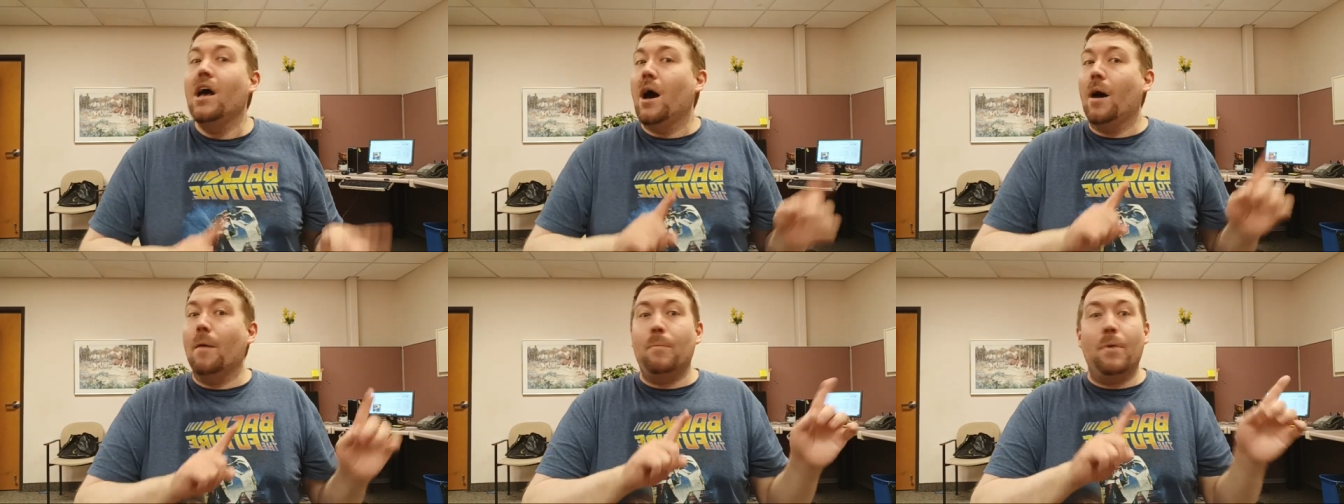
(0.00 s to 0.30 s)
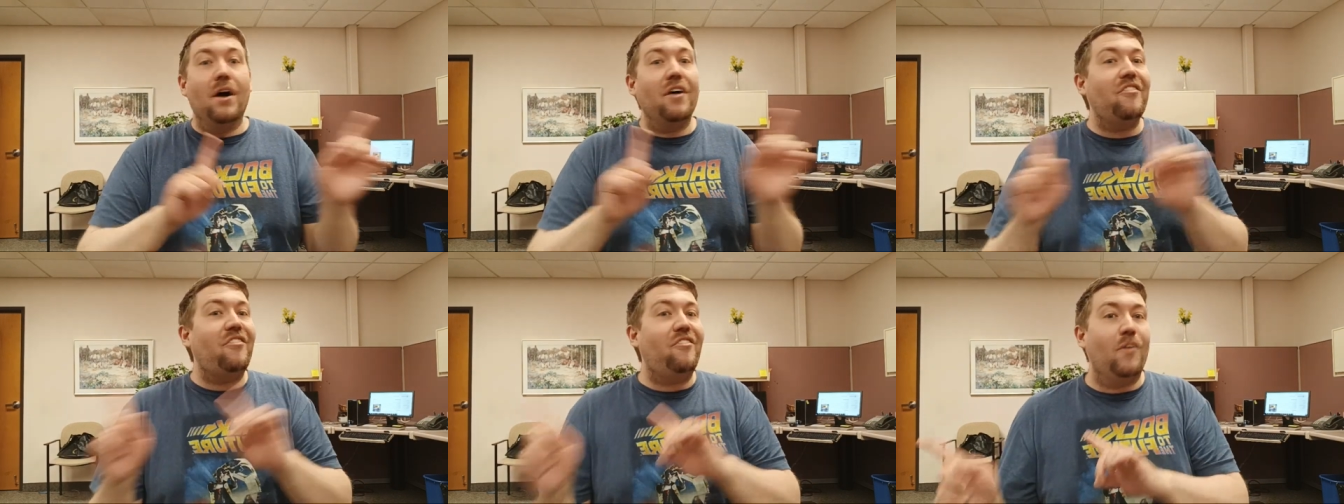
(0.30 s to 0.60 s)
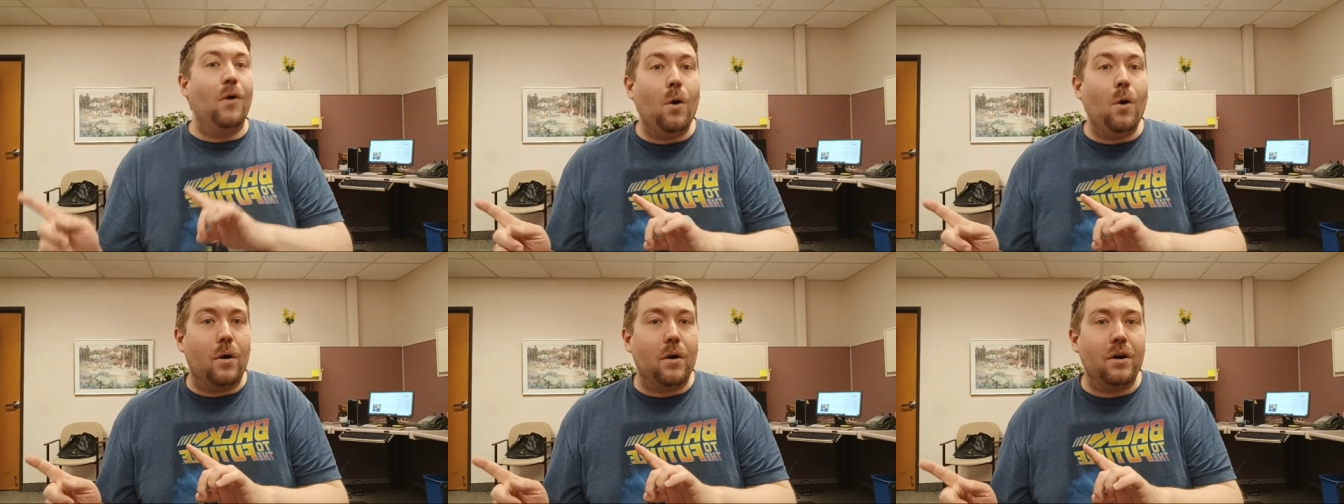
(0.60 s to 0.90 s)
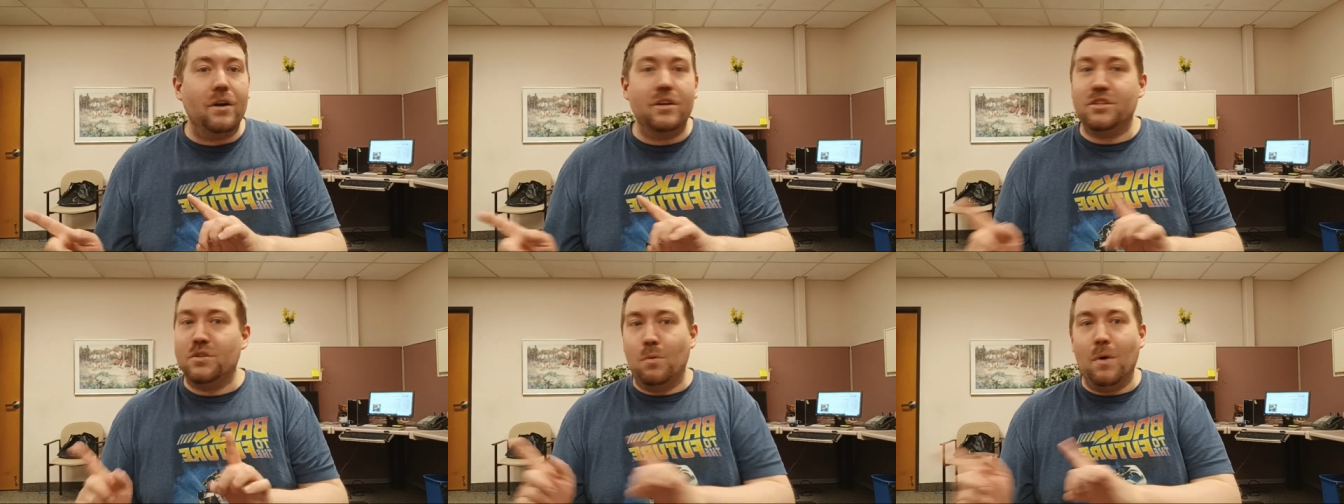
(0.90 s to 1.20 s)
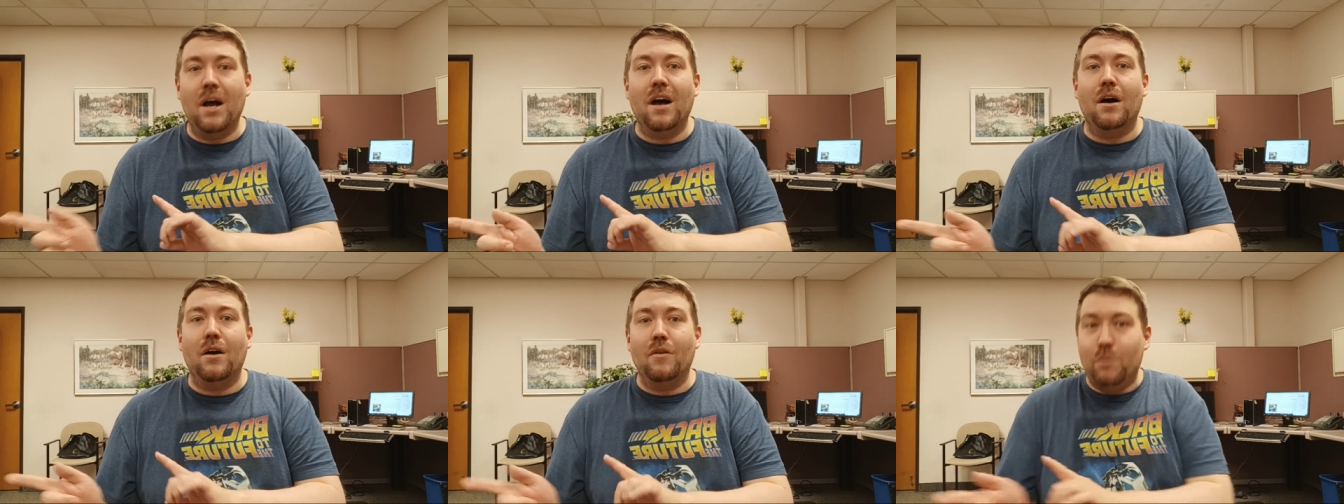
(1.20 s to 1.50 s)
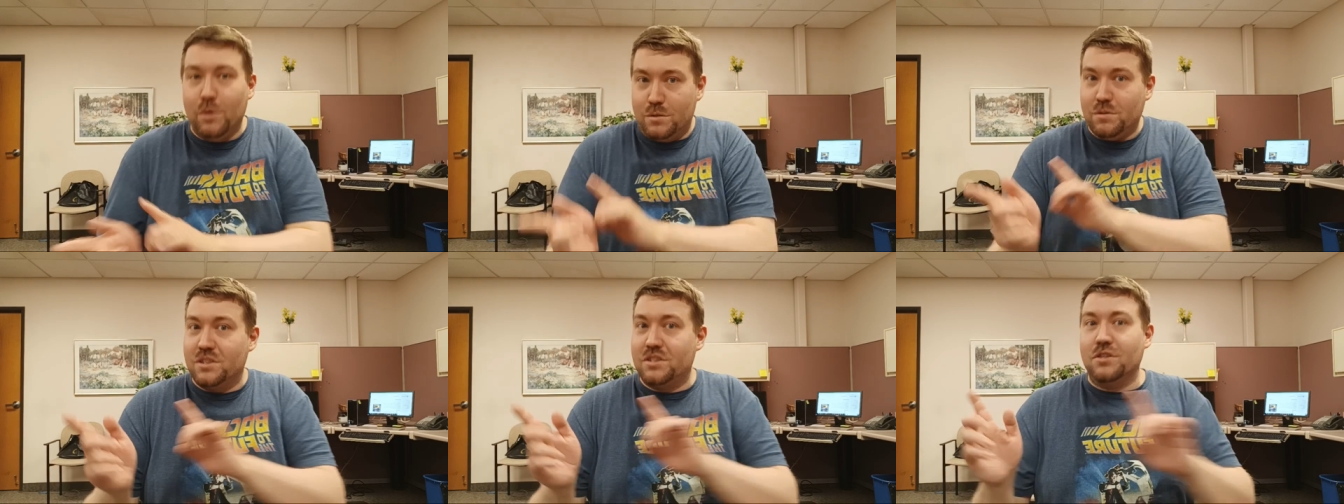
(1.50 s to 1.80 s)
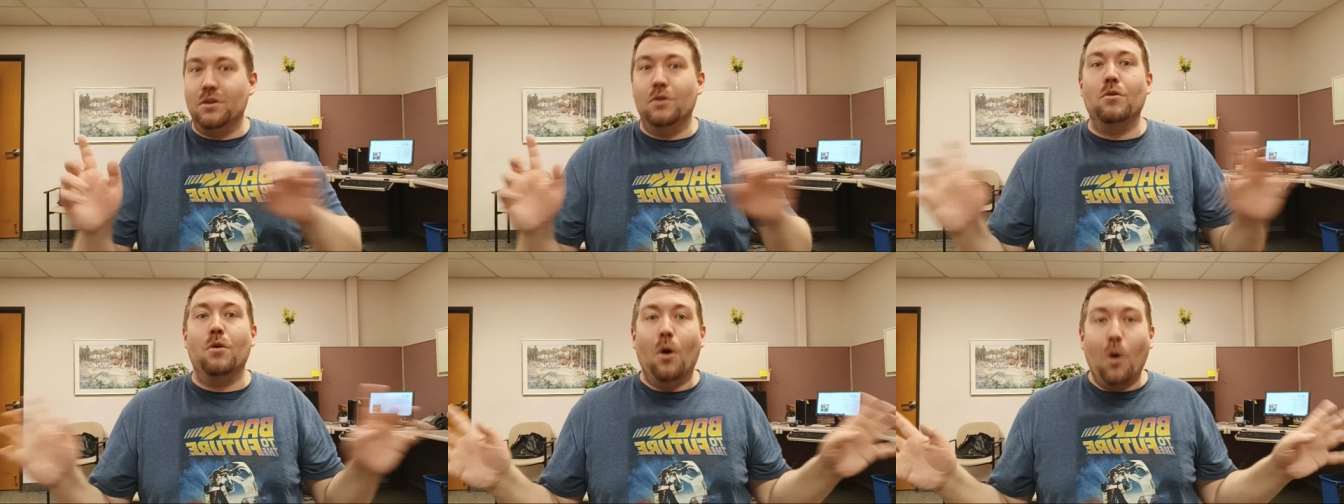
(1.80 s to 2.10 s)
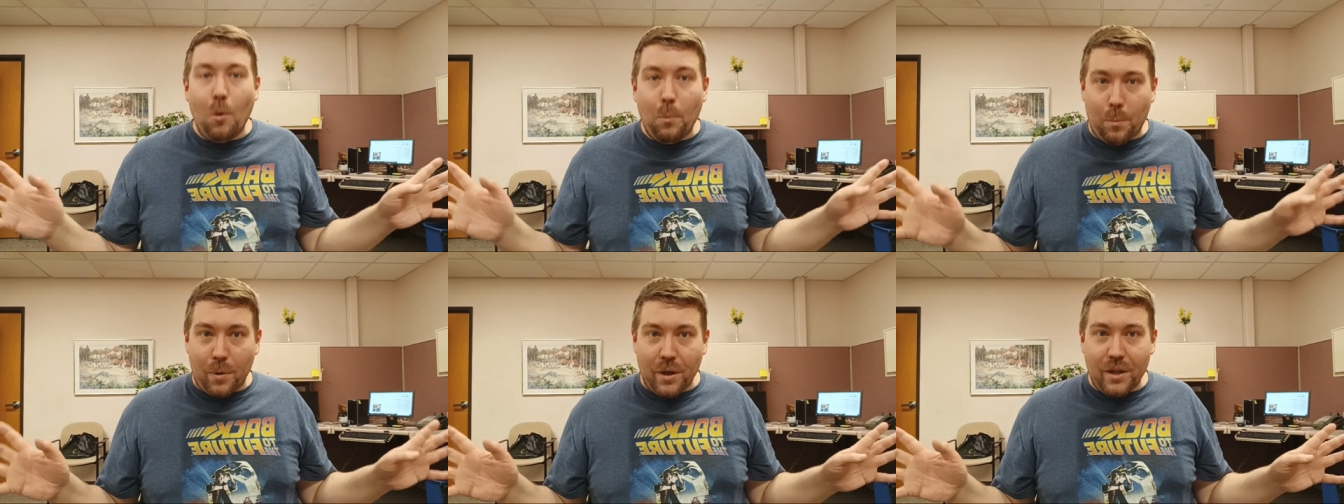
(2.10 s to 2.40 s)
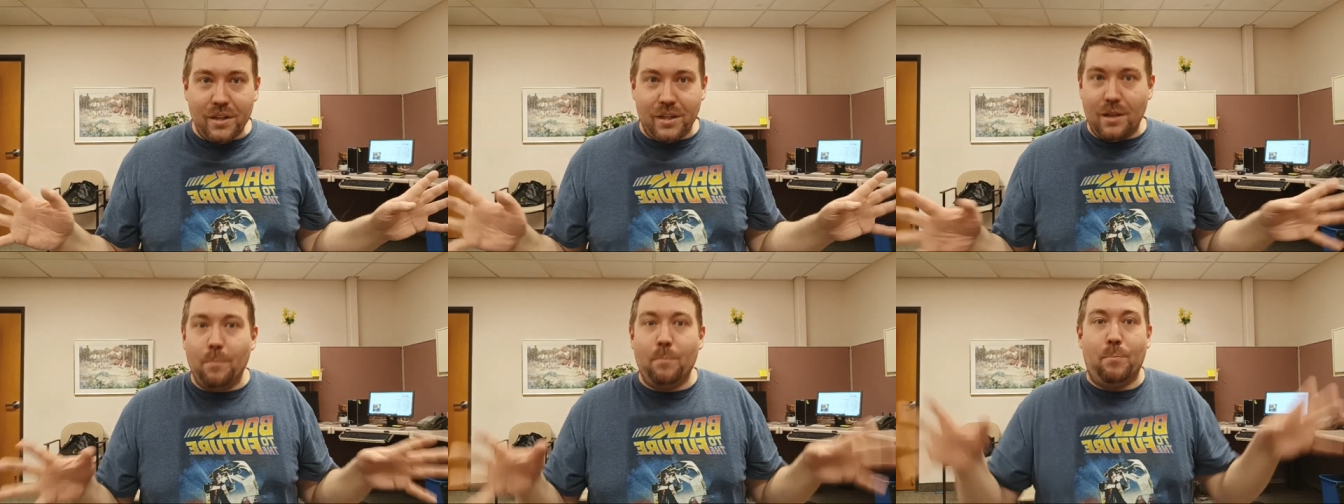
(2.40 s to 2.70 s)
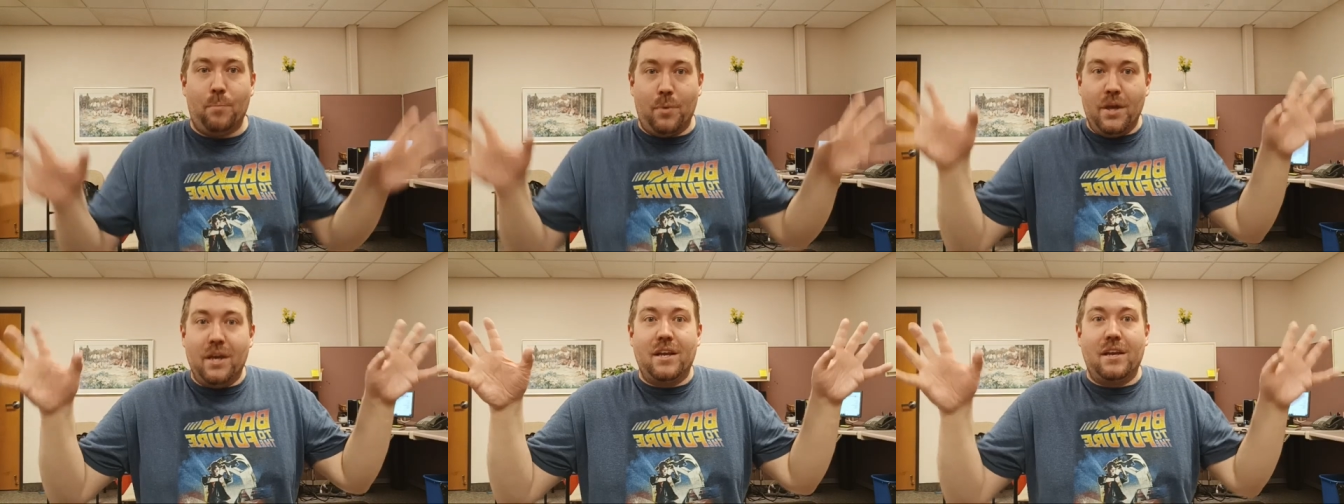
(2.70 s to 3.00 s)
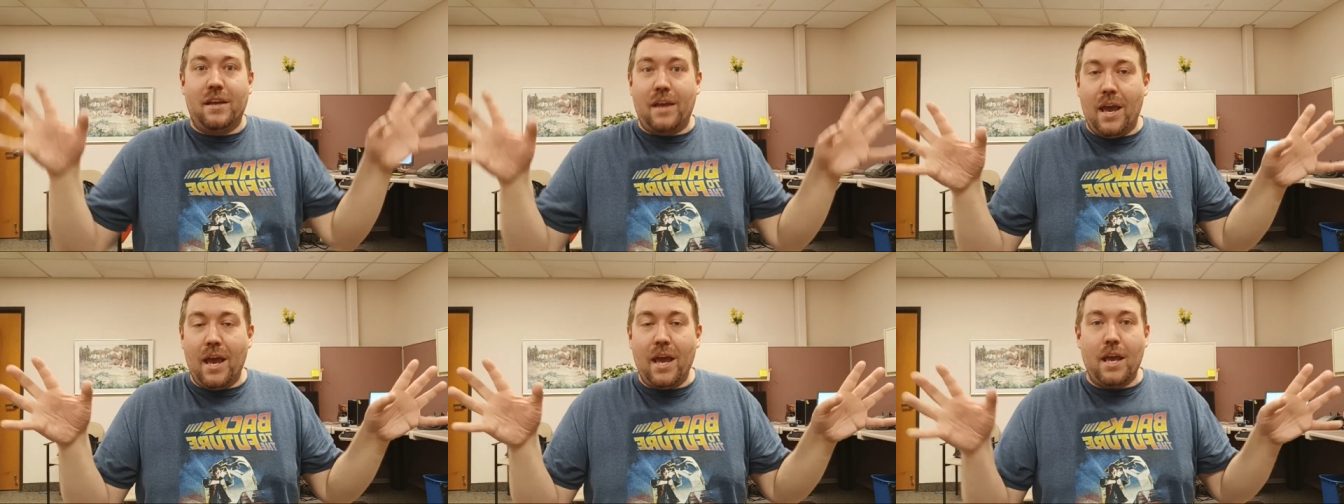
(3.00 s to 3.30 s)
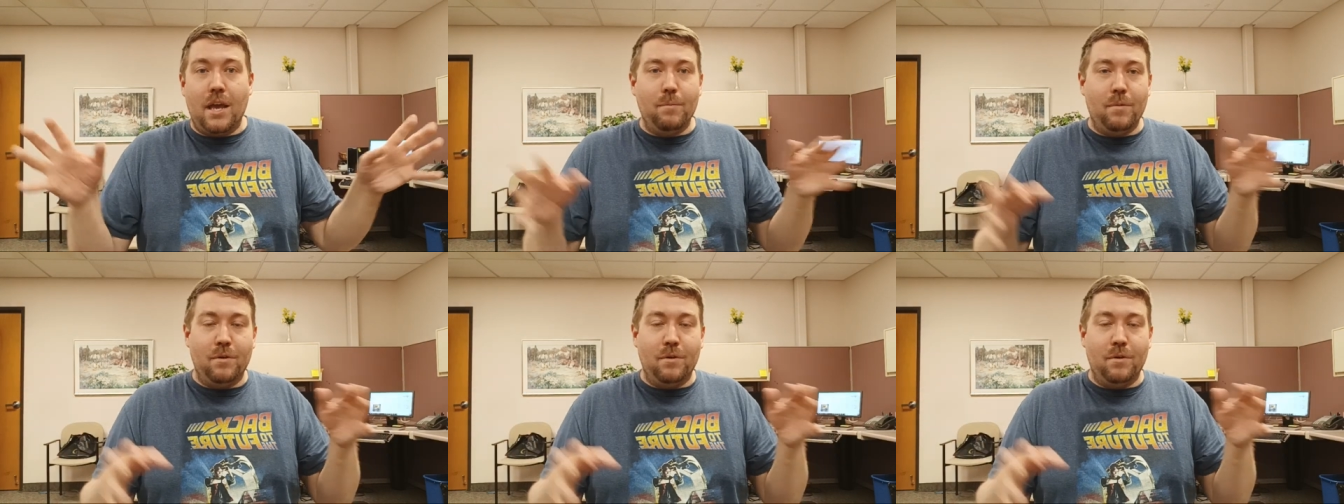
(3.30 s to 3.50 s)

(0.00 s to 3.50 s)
before 12, which was so open and a big game.